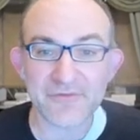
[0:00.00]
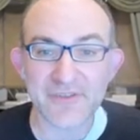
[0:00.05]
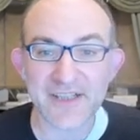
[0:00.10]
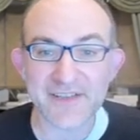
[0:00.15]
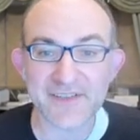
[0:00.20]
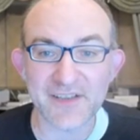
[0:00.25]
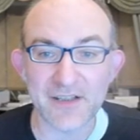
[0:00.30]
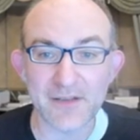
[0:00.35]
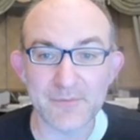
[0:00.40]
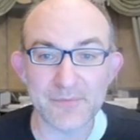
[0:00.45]
for
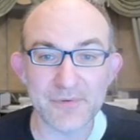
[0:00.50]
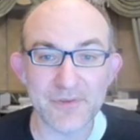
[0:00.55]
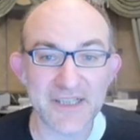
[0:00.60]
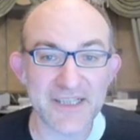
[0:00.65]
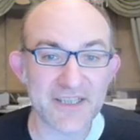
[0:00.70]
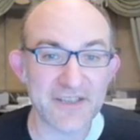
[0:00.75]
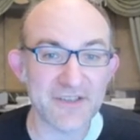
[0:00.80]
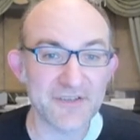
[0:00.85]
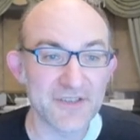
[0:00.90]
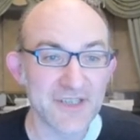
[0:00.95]
example,
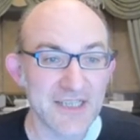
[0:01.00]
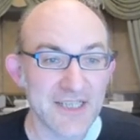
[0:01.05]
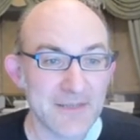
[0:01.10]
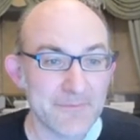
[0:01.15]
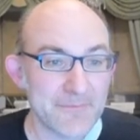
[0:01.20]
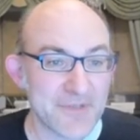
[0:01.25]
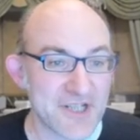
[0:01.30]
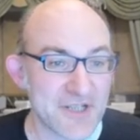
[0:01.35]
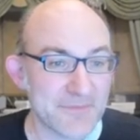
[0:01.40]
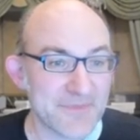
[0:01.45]
I go
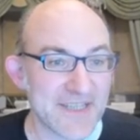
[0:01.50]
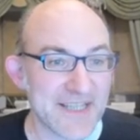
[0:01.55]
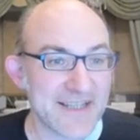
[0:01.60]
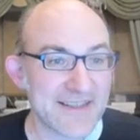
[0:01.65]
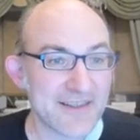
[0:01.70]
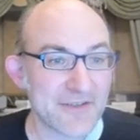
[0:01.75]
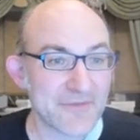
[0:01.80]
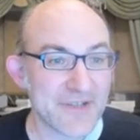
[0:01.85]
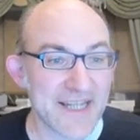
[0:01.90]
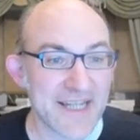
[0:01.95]
bishop
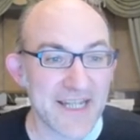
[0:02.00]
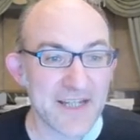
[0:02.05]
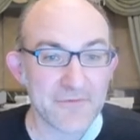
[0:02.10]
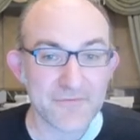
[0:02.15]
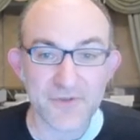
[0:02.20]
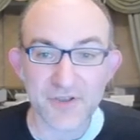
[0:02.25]
d3,